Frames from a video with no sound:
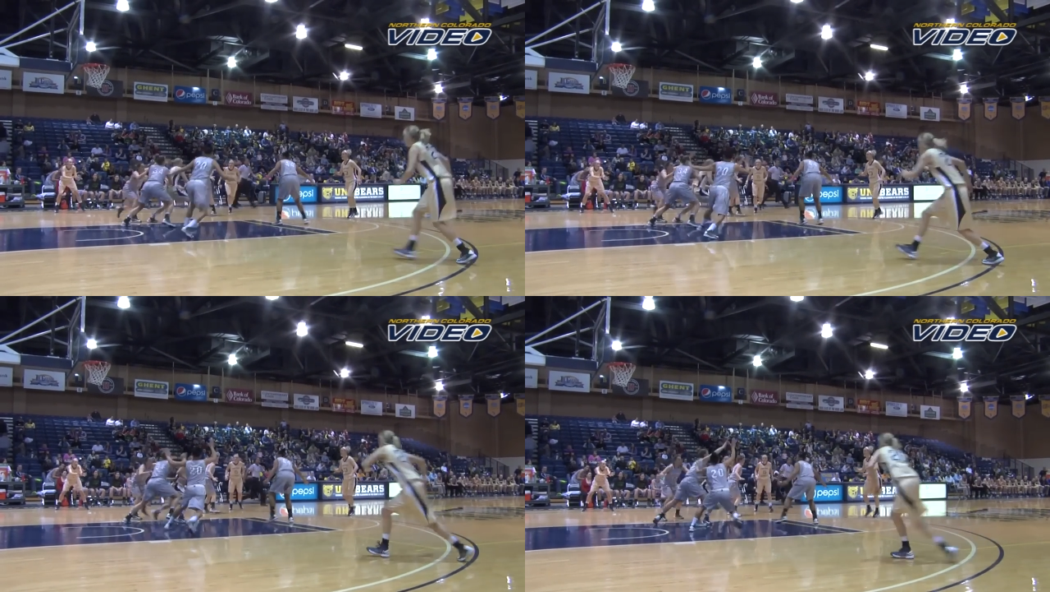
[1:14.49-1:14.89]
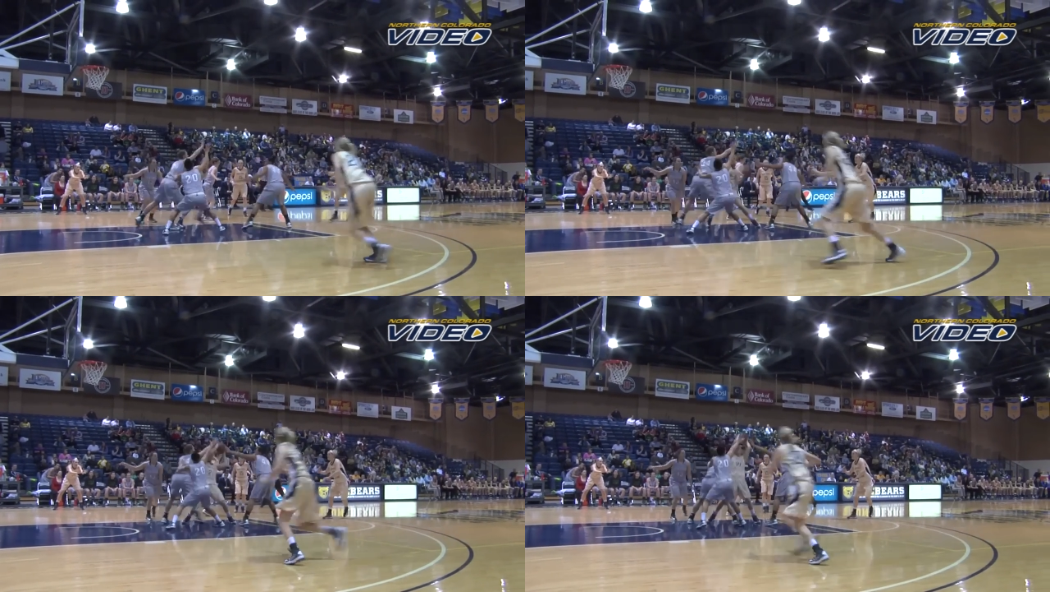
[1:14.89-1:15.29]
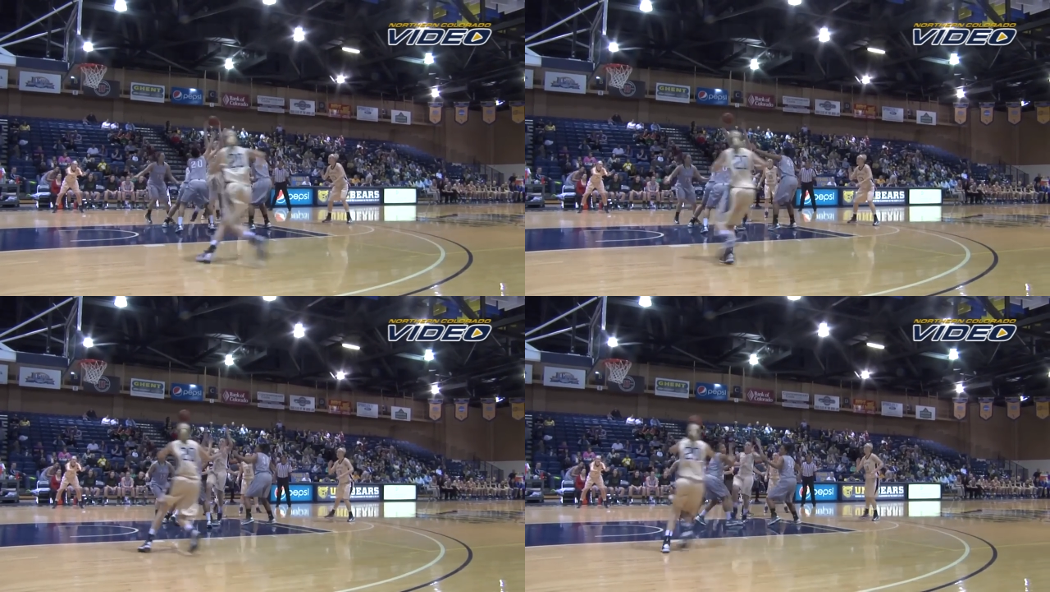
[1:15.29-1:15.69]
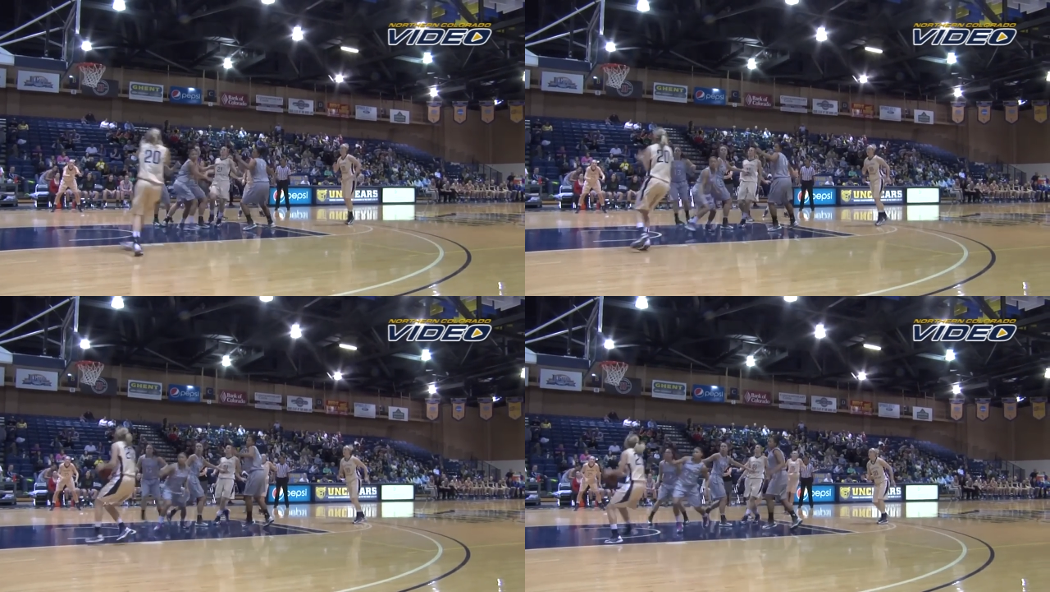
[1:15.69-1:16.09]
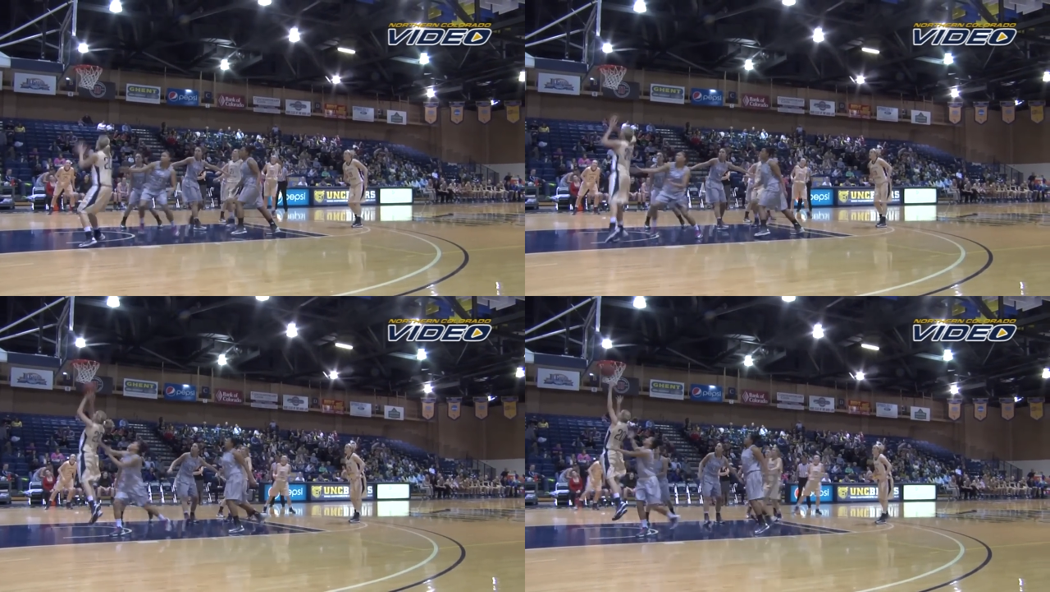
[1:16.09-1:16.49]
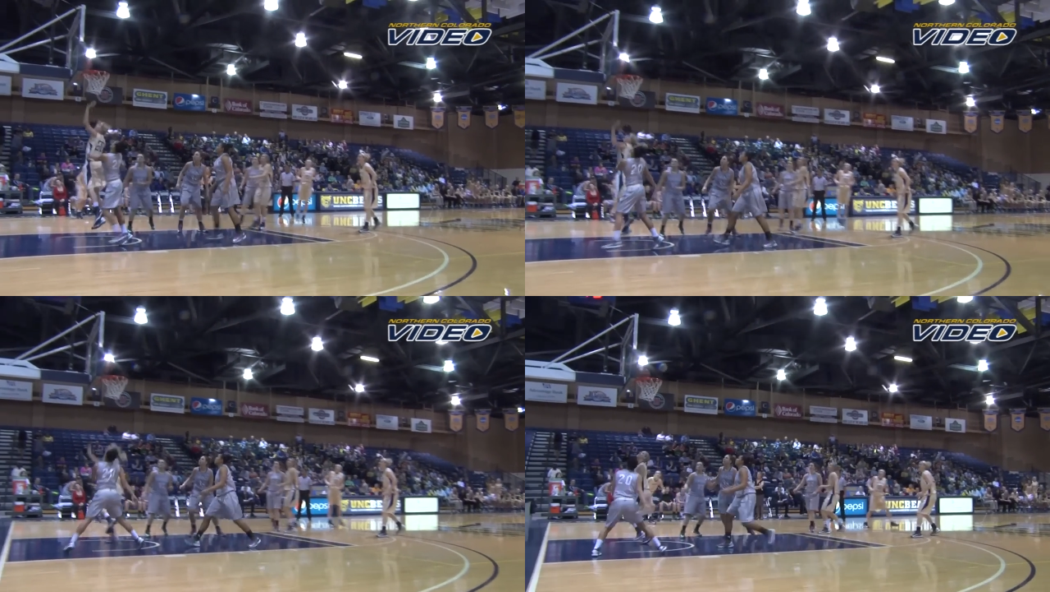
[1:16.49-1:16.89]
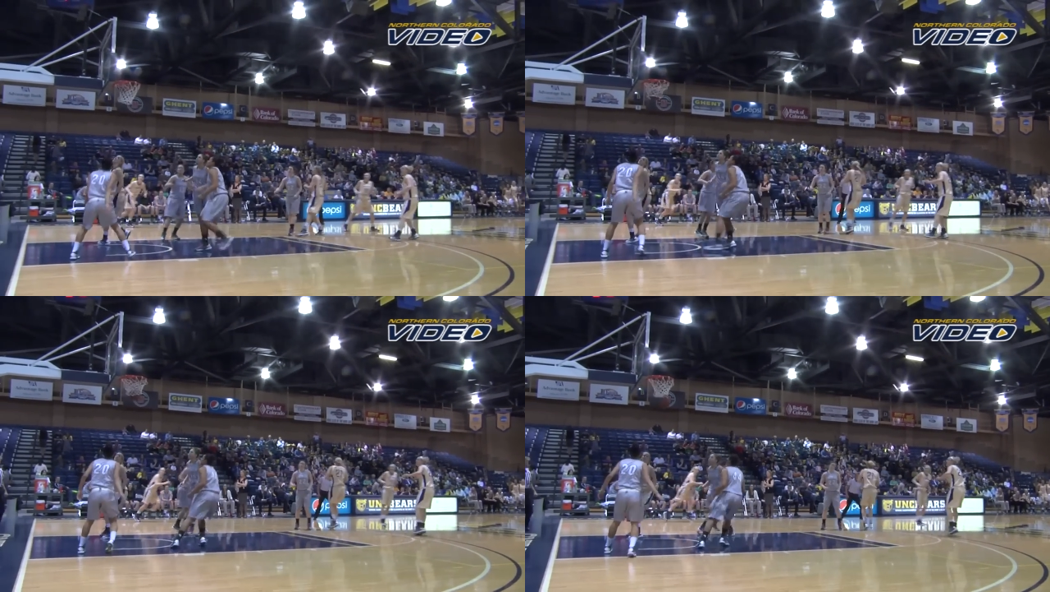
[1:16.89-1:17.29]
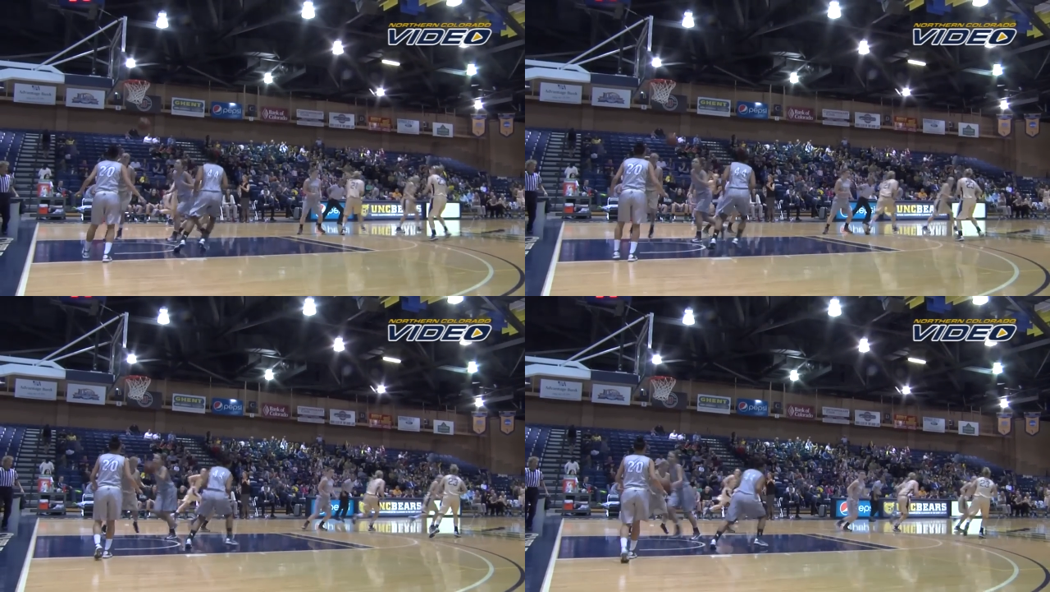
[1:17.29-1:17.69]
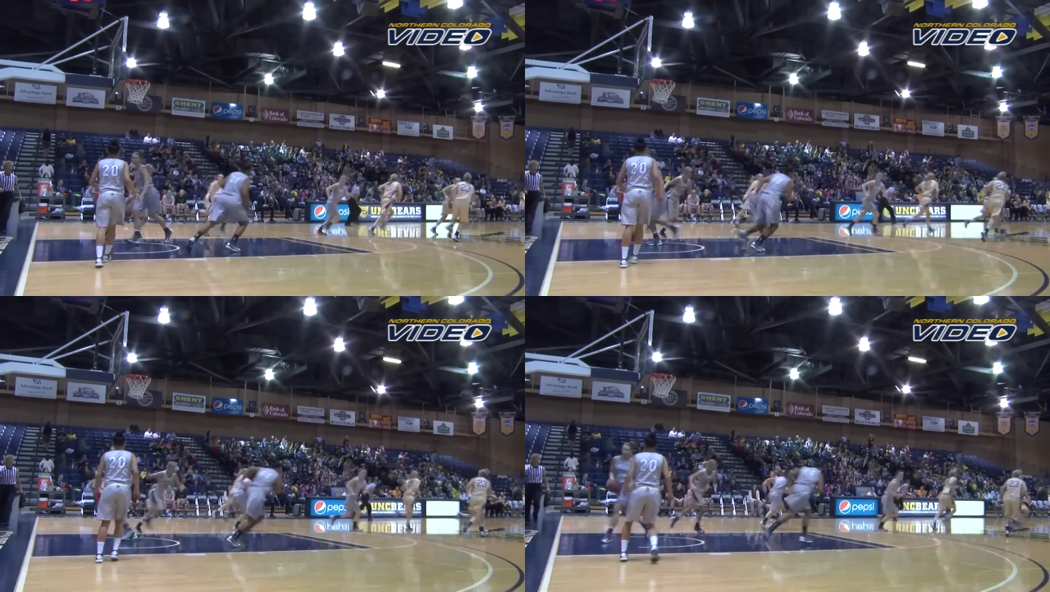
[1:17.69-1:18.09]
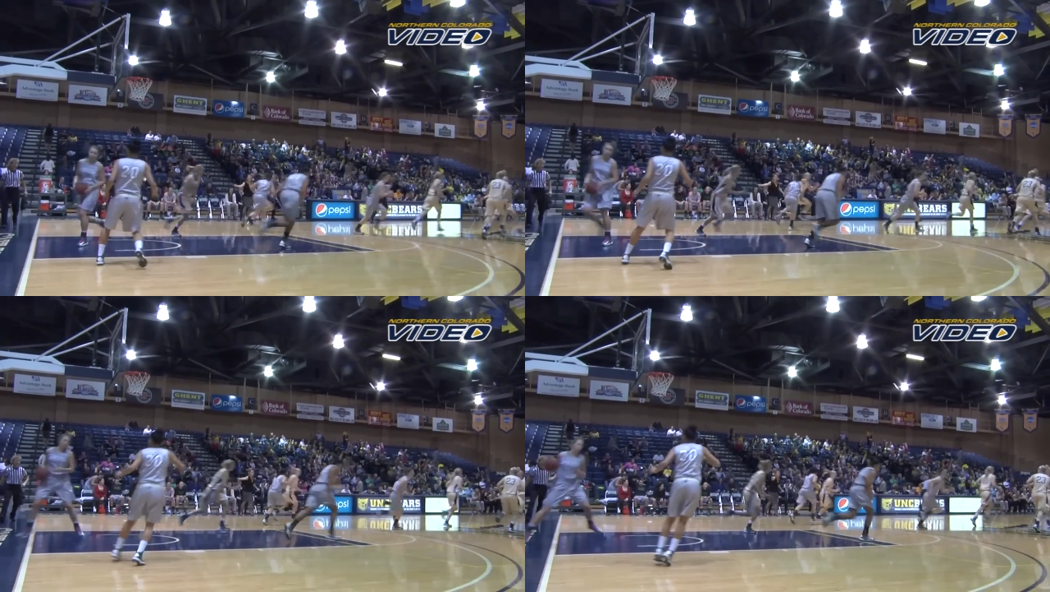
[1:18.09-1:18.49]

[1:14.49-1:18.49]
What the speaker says: (no speaker visible)